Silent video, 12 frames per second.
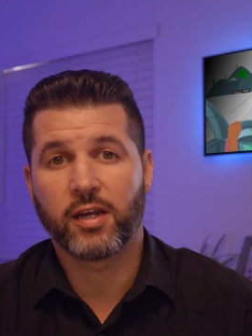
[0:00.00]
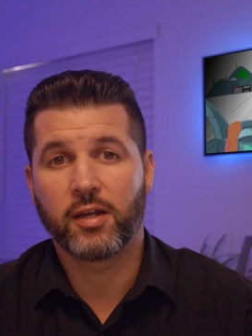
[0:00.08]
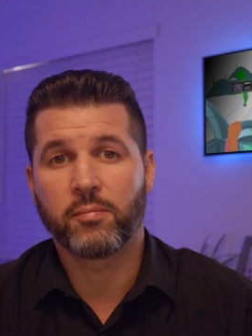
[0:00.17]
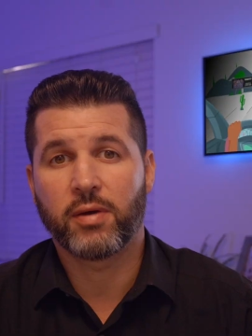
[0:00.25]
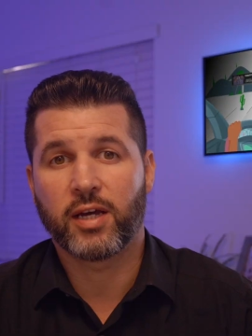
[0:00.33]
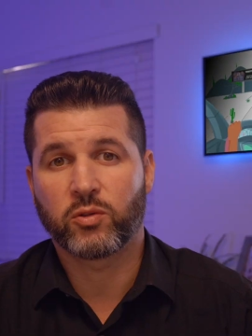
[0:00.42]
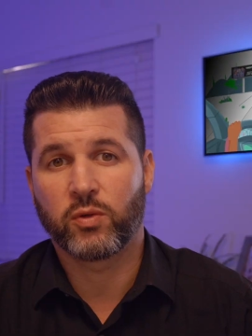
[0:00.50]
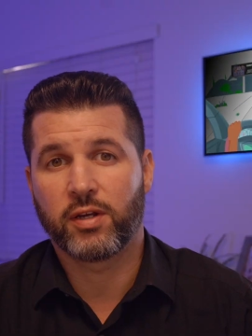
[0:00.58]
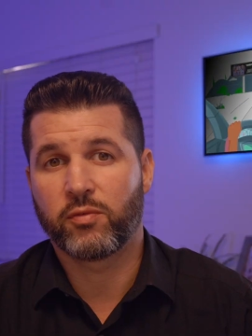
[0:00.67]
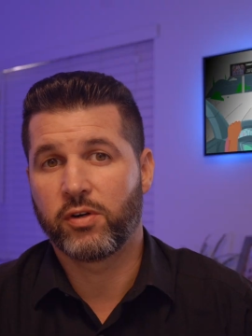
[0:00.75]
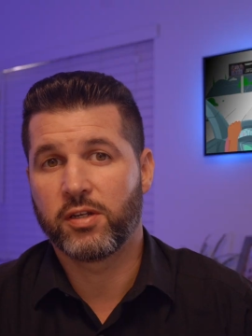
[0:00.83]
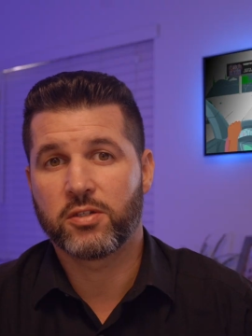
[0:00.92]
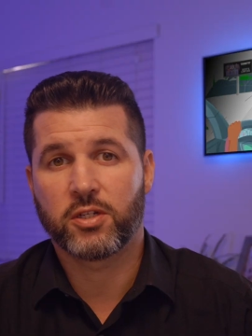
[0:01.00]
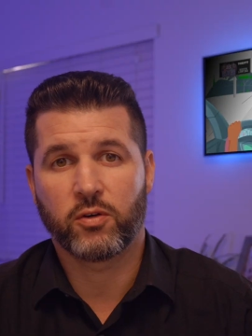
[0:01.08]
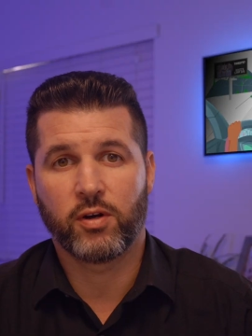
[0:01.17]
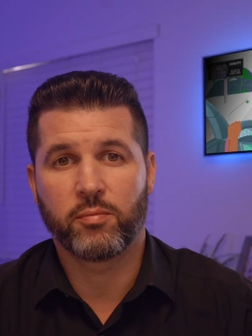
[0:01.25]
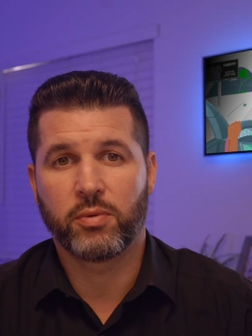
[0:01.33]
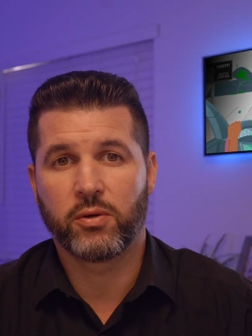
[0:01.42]
an impact with every
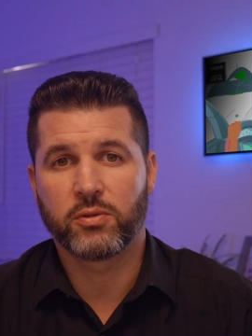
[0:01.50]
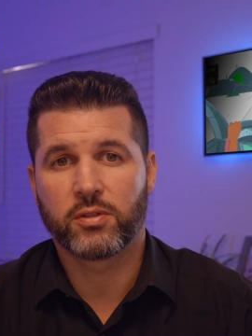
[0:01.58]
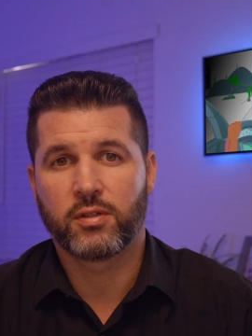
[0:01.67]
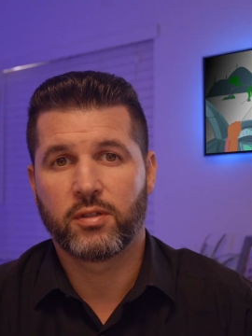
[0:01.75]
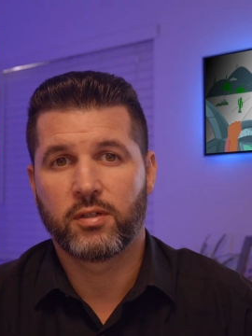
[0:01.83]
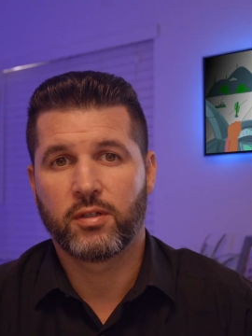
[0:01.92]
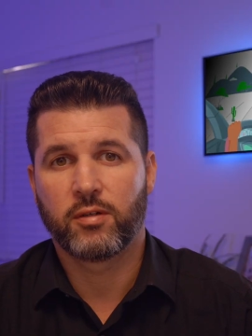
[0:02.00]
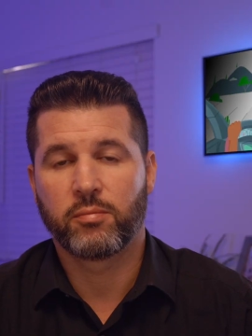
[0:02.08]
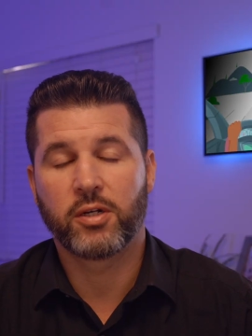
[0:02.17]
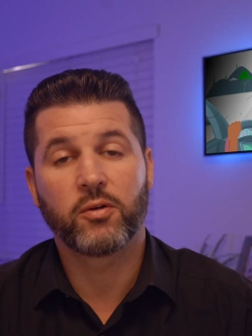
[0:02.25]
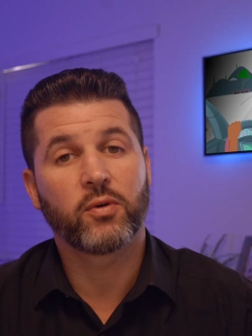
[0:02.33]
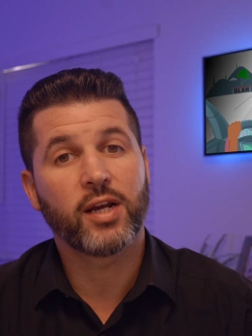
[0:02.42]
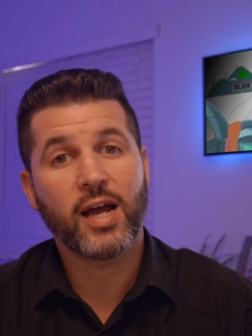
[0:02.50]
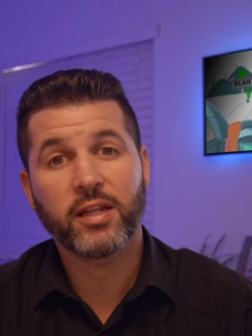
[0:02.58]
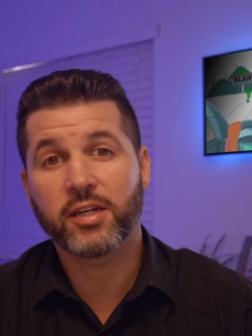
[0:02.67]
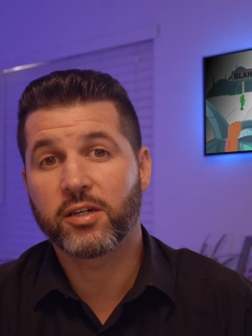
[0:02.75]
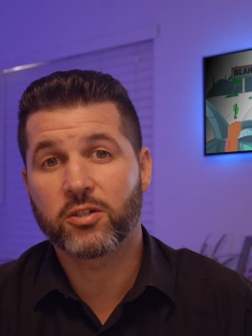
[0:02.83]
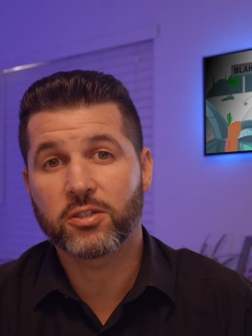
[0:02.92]
Instagram post, but in
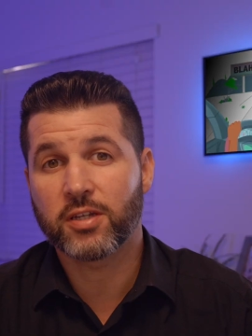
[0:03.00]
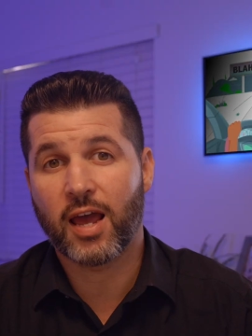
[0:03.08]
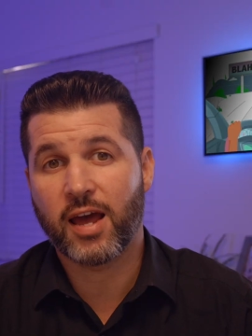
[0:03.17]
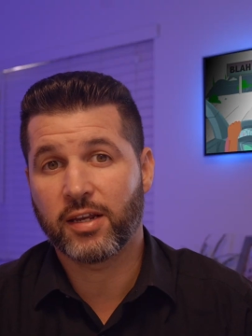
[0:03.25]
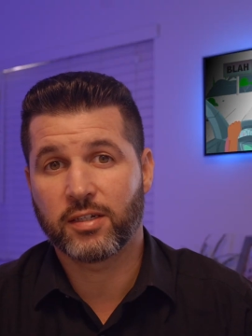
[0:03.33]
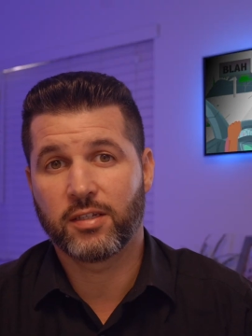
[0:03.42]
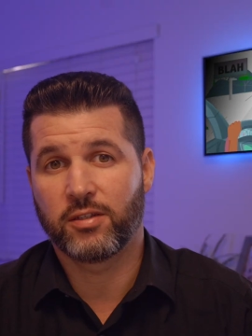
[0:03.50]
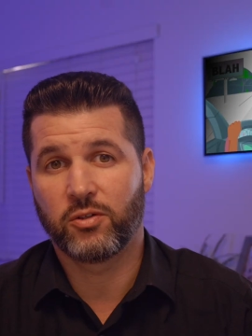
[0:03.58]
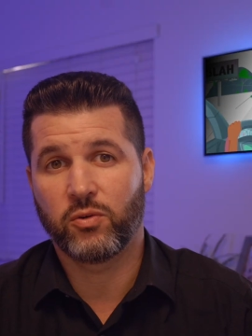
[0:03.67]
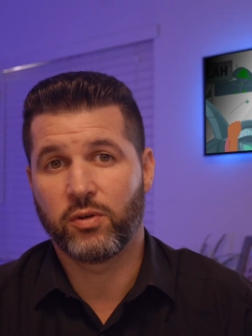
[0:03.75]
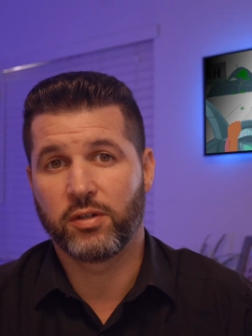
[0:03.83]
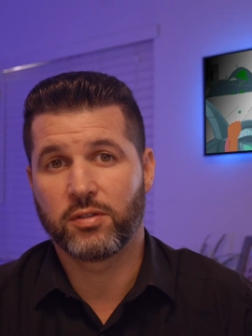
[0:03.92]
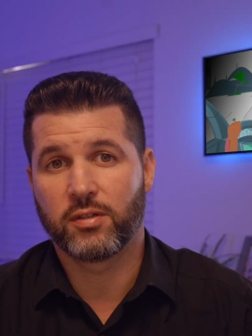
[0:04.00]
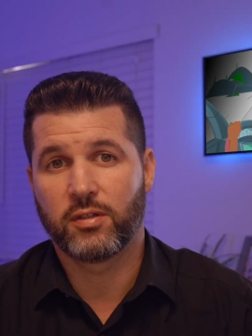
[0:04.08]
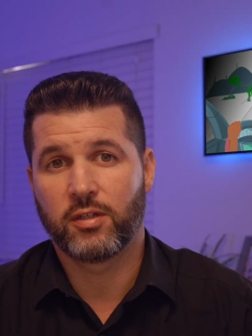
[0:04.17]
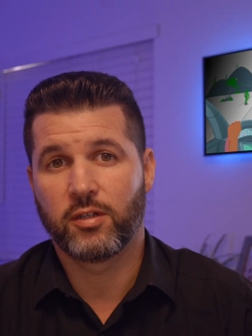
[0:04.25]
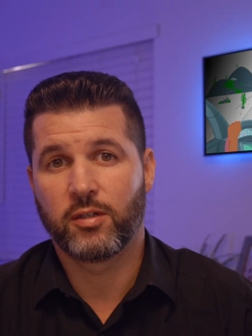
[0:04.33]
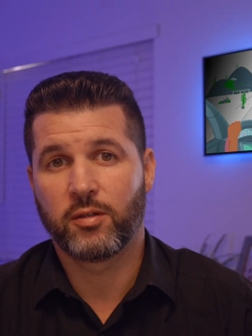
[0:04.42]
reality you're just adding to the noise,
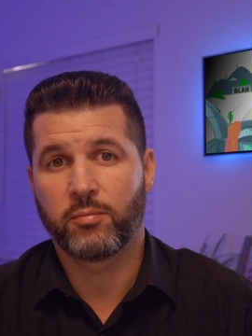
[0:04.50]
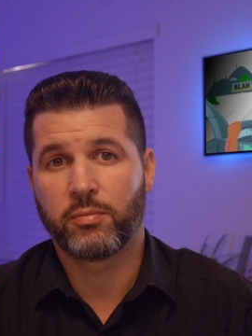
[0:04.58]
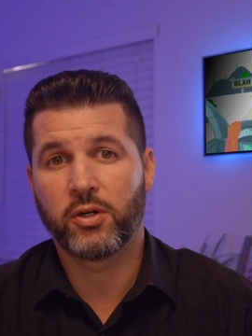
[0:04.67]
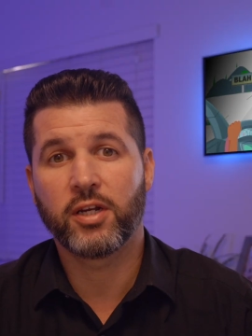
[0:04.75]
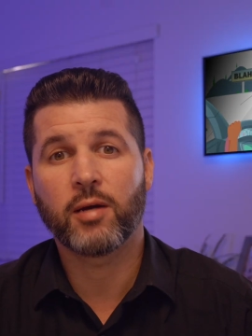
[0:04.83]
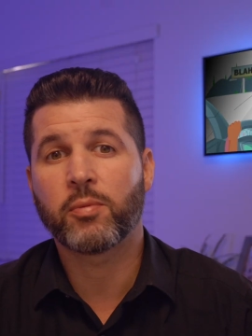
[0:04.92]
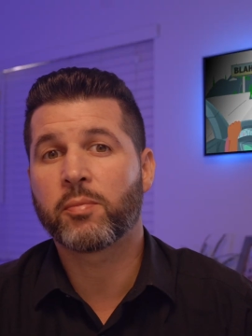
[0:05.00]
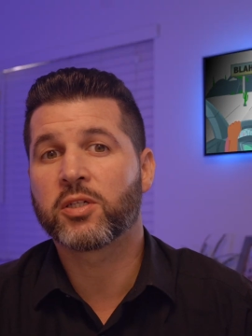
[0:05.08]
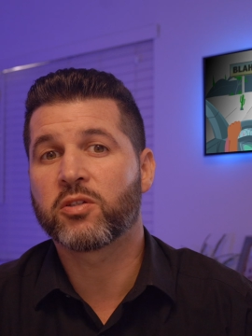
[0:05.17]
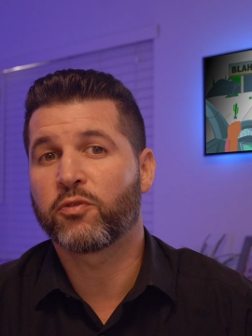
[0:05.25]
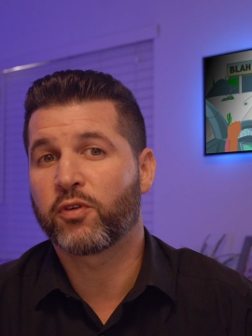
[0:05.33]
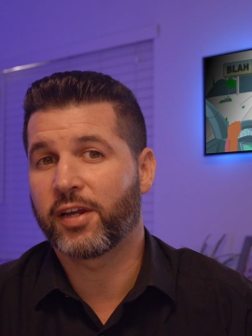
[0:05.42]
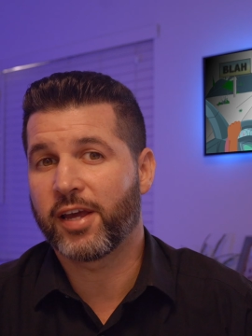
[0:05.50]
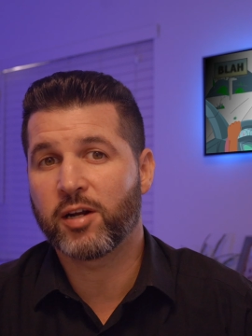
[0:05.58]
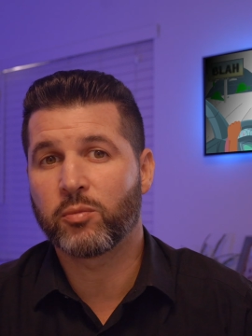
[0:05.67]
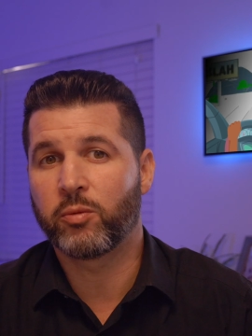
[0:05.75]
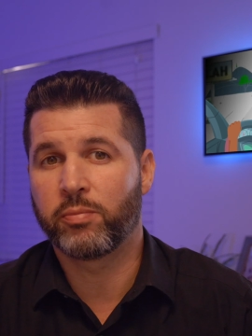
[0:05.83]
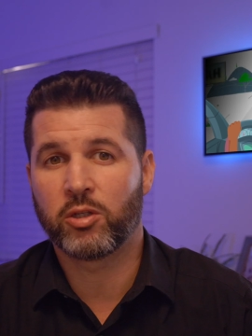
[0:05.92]
putting up a bunch of
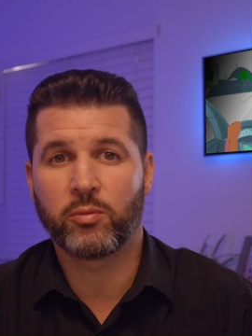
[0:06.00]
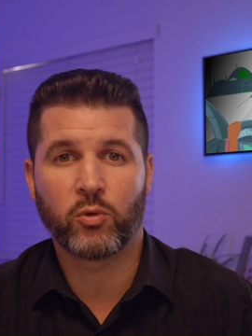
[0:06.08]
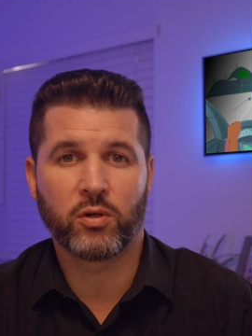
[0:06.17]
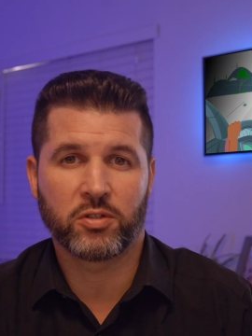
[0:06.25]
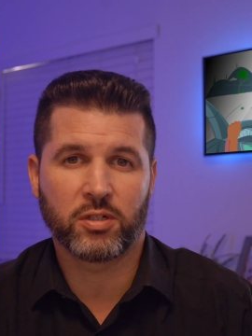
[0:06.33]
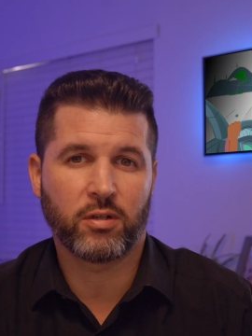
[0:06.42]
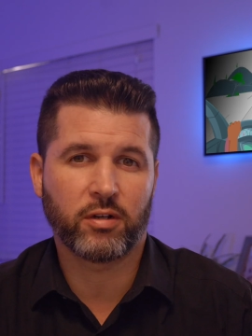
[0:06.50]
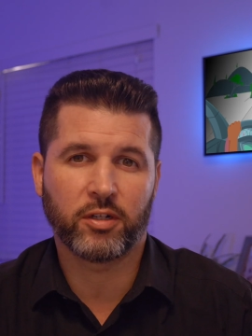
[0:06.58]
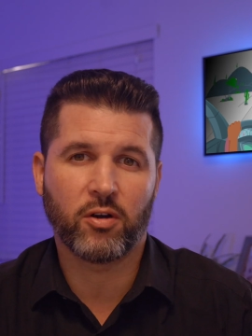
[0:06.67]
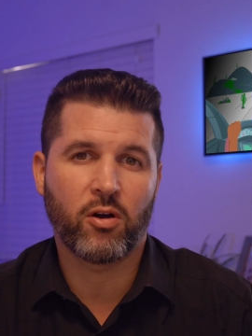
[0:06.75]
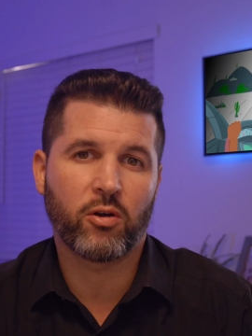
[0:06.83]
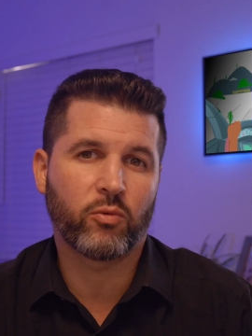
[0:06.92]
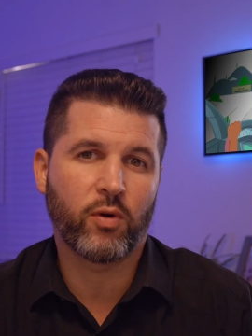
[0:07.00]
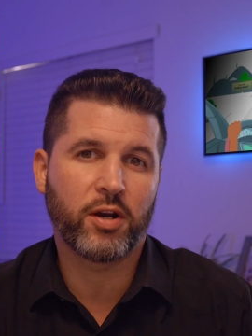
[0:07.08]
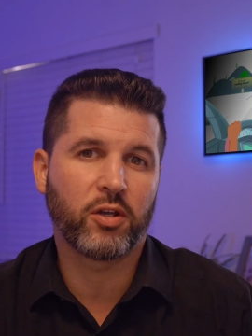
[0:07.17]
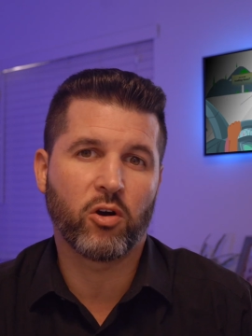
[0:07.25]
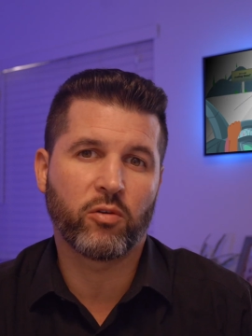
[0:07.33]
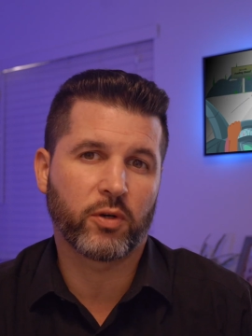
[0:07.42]
forgettable billboards along an
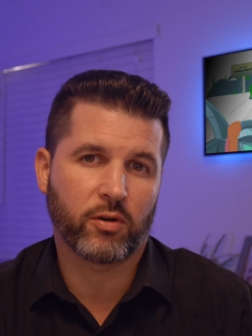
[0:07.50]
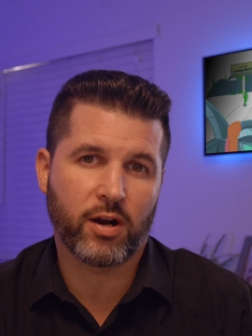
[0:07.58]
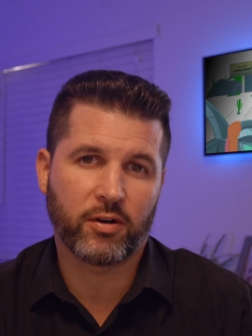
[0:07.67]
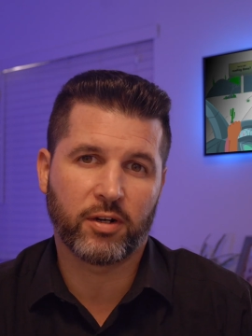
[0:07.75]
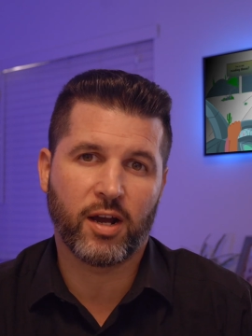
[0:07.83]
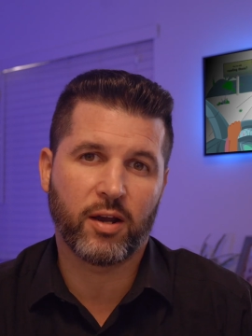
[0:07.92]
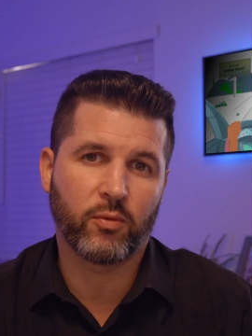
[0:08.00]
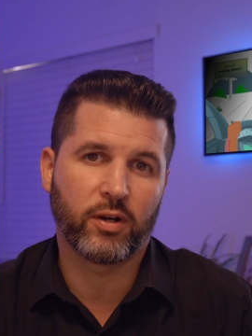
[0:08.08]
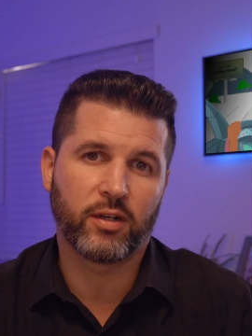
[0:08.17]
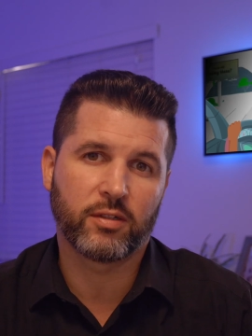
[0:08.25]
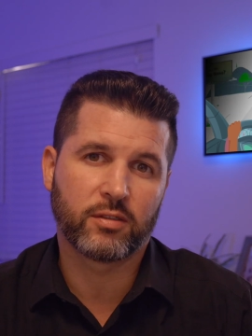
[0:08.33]
already overcrowded highway.